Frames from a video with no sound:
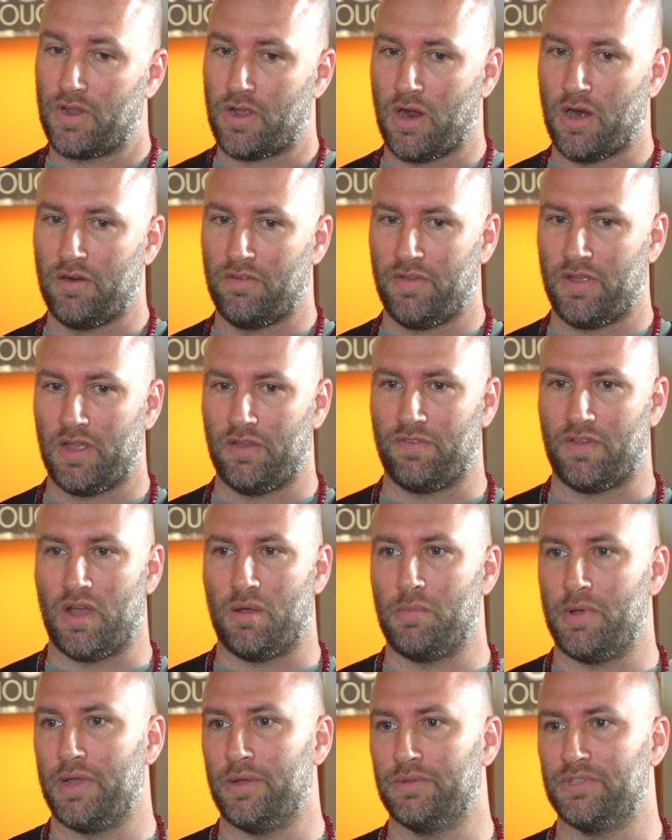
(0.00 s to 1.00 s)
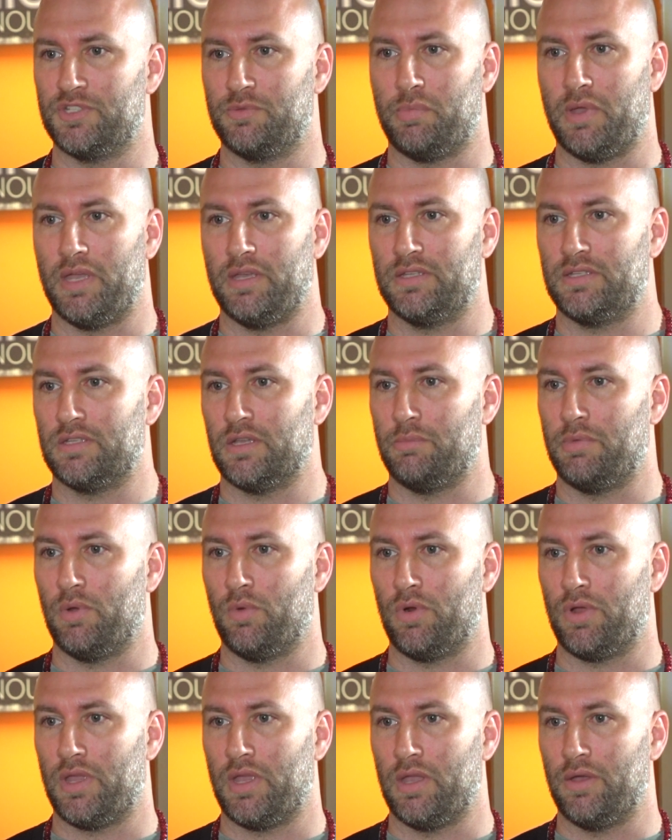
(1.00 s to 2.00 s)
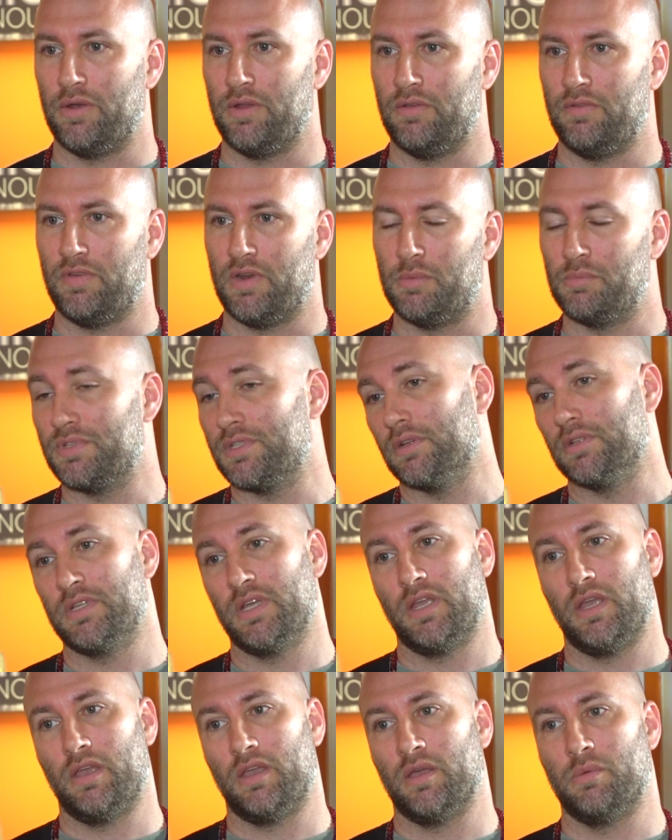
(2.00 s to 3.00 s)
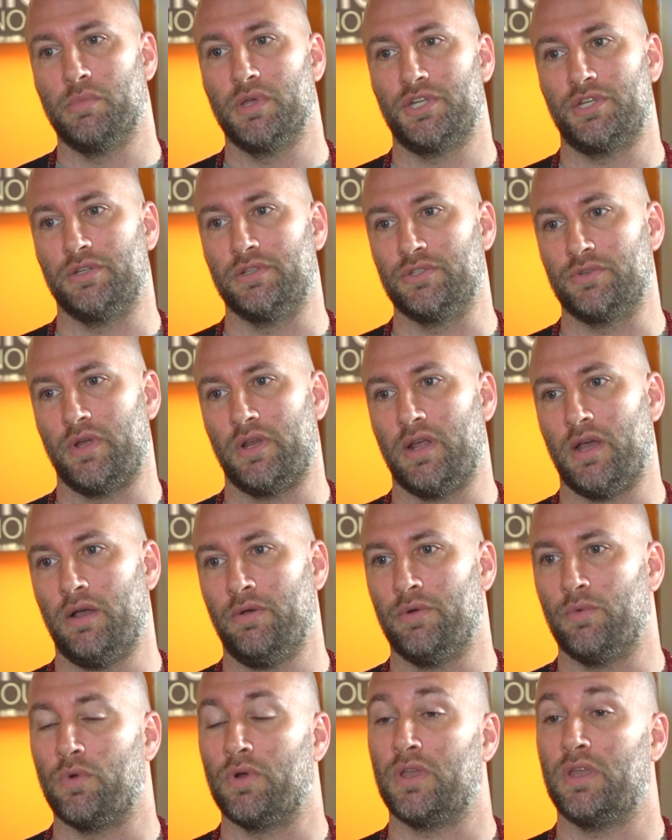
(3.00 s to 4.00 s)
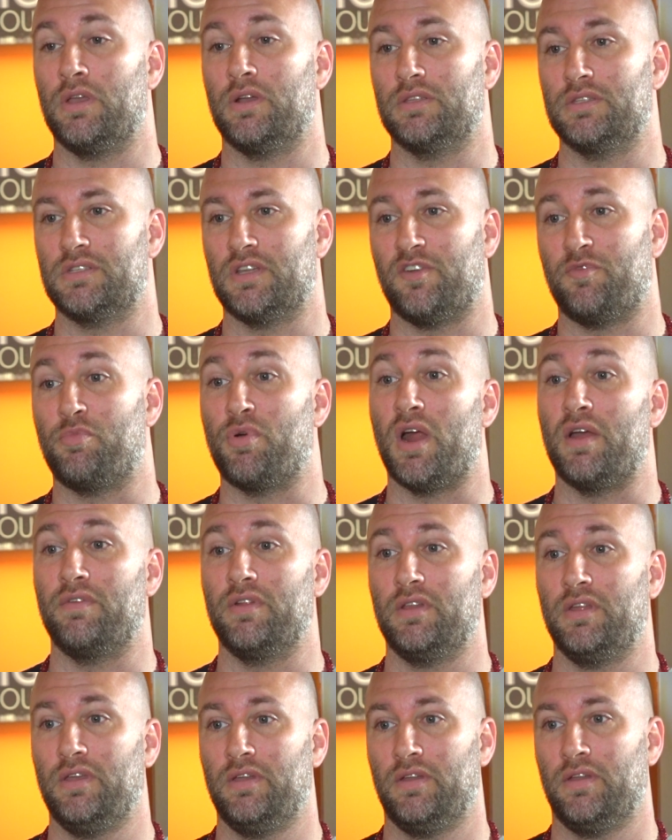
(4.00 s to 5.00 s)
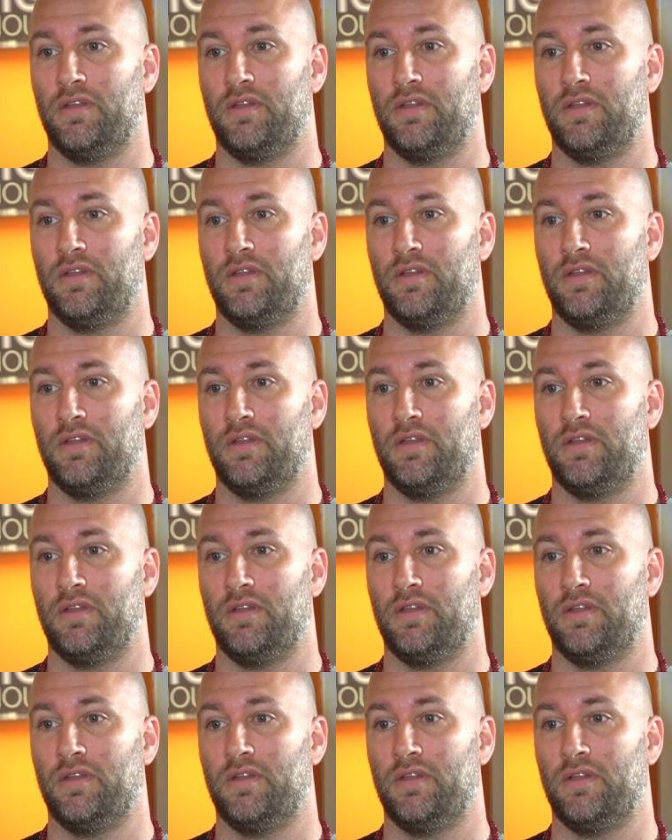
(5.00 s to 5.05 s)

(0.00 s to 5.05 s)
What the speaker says: carving, I've got my own space I'll be working out of, and I'm still taking commissions right now and working on stuff privately.